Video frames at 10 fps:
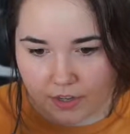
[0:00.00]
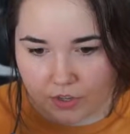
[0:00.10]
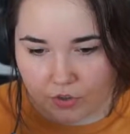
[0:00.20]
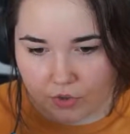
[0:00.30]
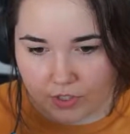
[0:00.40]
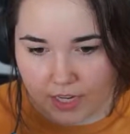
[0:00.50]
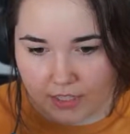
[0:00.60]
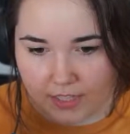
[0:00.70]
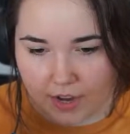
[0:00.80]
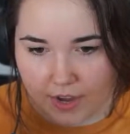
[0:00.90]
who
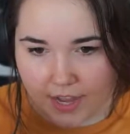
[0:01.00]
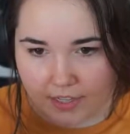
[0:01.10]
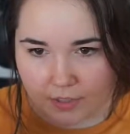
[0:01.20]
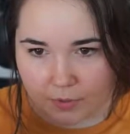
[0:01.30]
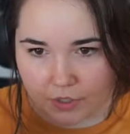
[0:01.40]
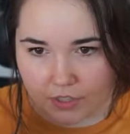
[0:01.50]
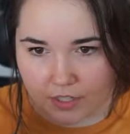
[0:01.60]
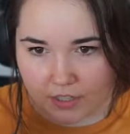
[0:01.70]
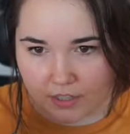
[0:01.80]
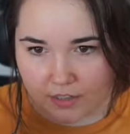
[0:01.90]
stands out as a person.